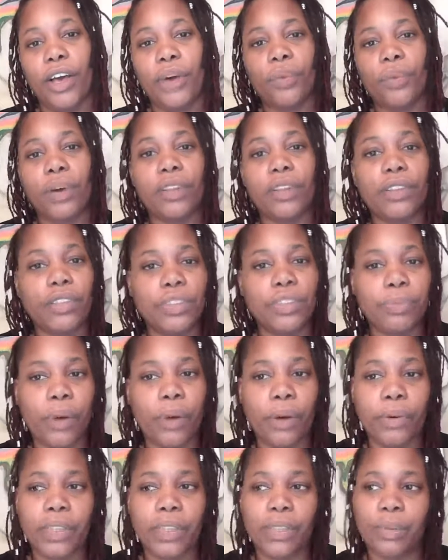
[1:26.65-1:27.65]
one of those
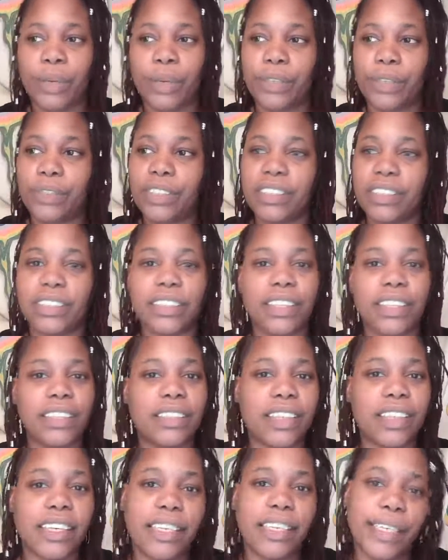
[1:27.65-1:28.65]
poets where you just need
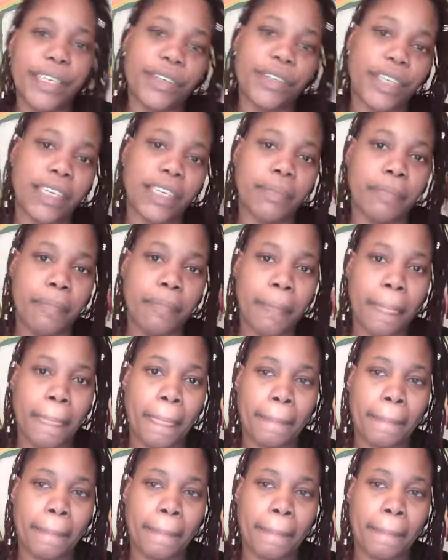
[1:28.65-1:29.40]
to hear him.